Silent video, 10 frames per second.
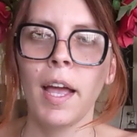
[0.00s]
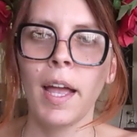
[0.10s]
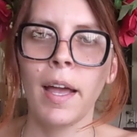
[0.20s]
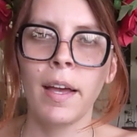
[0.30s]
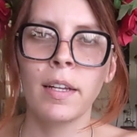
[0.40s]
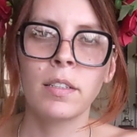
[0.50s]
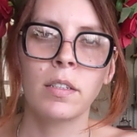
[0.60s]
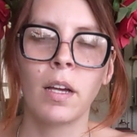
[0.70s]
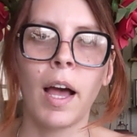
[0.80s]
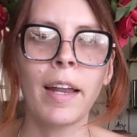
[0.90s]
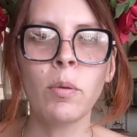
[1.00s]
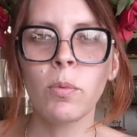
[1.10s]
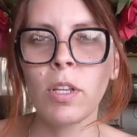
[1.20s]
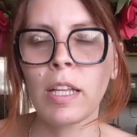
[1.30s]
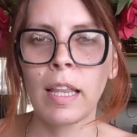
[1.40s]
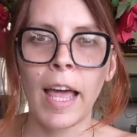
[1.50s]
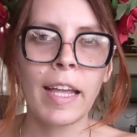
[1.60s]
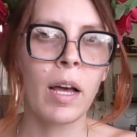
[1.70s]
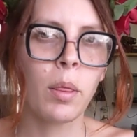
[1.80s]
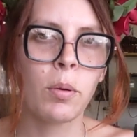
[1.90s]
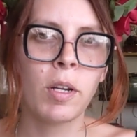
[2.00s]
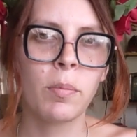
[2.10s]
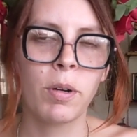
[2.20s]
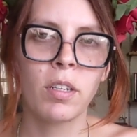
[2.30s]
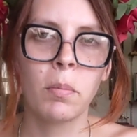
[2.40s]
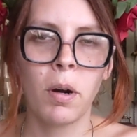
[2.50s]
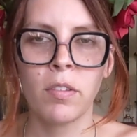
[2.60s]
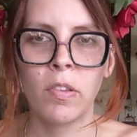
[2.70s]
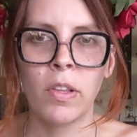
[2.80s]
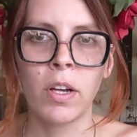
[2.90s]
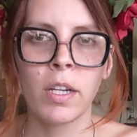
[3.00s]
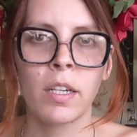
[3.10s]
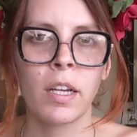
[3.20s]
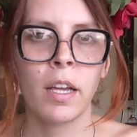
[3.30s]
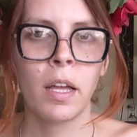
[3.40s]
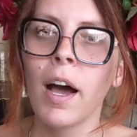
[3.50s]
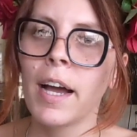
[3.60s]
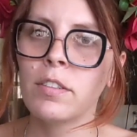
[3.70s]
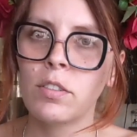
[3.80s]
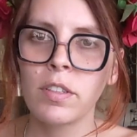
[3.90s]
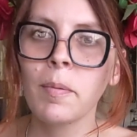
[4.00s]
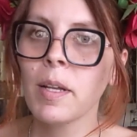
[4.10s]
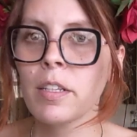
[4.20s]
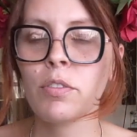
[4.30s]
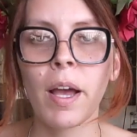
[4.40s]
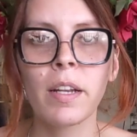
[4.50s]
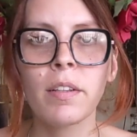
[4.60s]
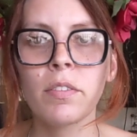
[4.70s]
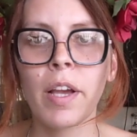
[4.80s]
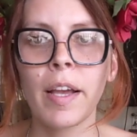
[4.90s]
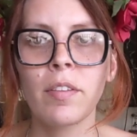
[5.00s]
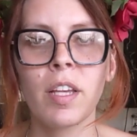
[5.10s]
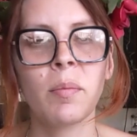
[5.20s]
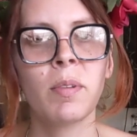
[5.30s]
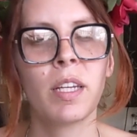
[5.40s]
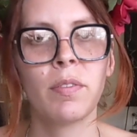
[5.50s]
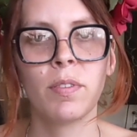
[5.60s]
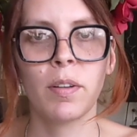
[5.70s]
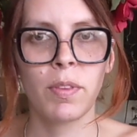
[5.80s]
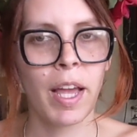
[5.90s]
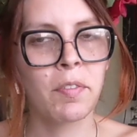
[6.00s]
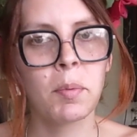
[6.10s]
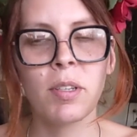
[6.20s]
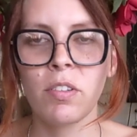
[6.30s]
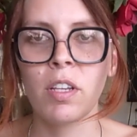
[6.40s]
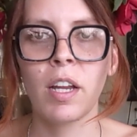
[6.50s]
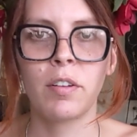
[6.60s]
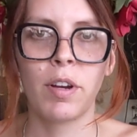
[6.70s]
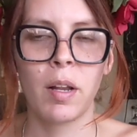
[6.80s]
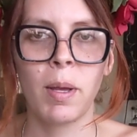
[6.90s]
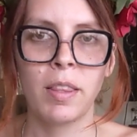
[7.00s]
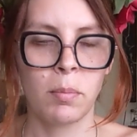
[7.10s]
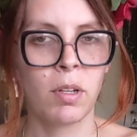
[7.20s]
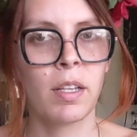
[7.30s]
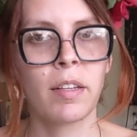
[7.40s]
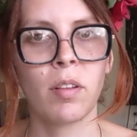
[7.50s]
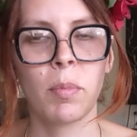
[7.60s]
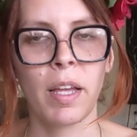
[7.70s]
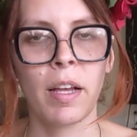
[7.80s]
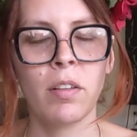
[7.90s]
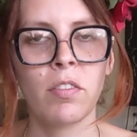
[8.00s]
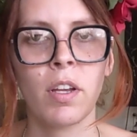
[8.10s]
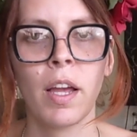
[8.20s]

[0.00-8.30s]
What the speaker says: And I don't really like how 3D printed parts look. I typically try to disguise them. If they have to be seen, I try to make them look like something else.